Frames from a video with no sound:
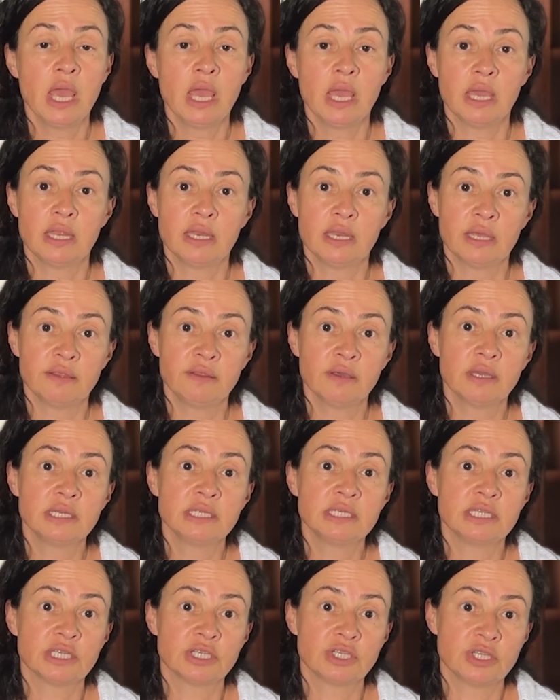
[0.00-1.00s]
Another
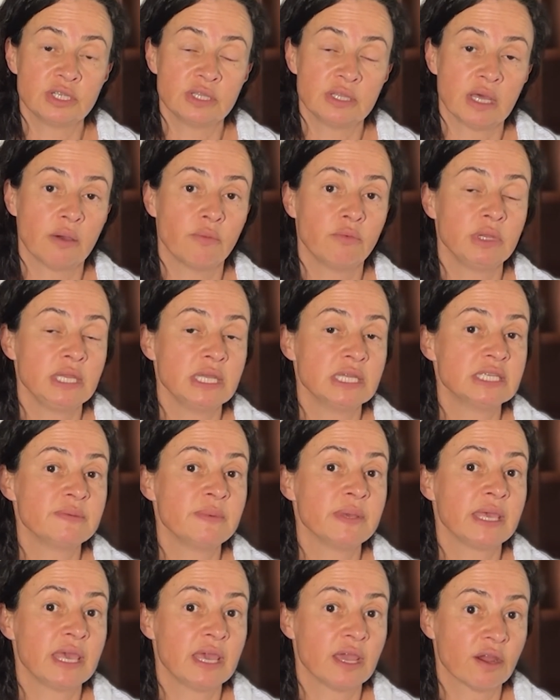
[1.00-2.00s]
condition that we need to
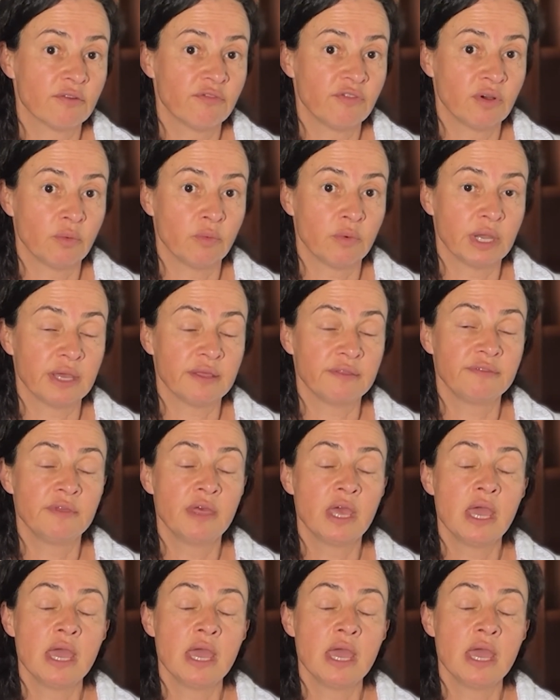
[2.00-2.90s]
be careful with